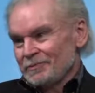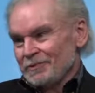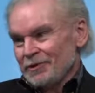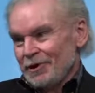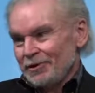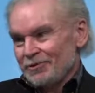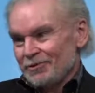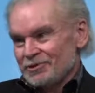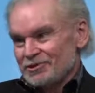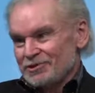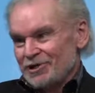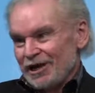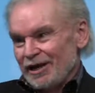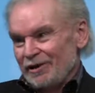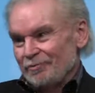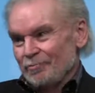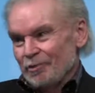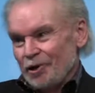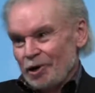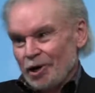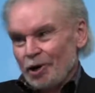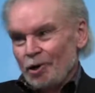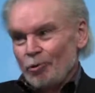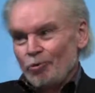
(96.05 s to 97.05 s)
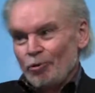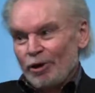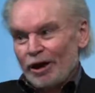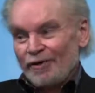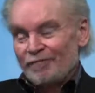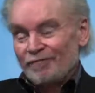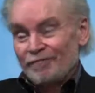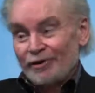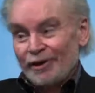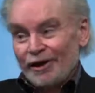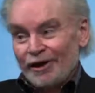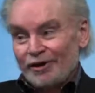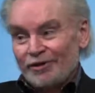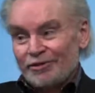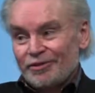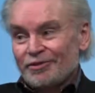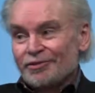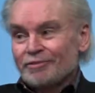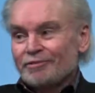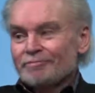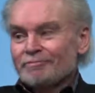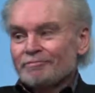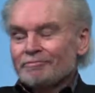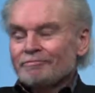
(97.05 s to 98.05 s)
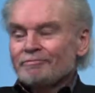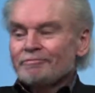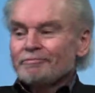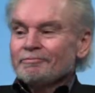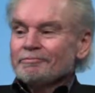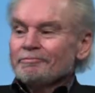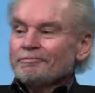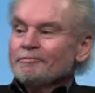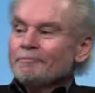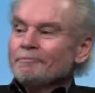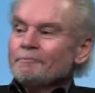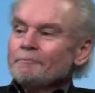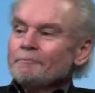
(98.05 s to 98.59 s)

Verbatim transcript: on the same wavelength. And when I heard the name The